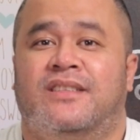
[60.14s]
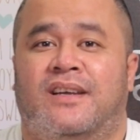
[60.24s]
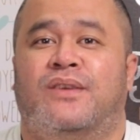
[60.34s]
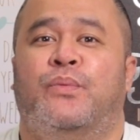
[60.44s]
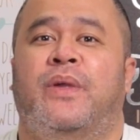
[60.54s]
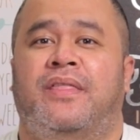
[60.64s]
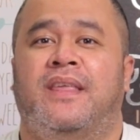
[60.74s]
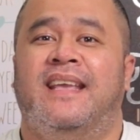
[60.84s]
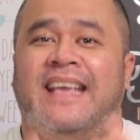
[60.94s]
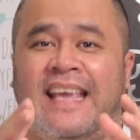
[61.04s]
start with
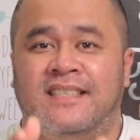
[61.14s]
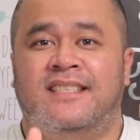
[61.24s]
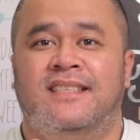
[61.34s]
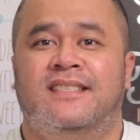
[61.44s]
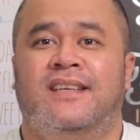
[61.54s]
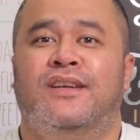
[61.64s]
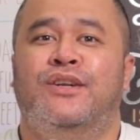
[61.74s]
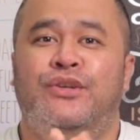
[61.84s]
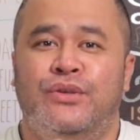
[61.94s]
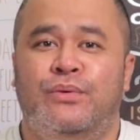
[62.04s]
the
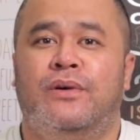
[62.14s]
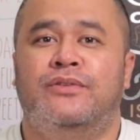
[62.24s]
Kensington Duo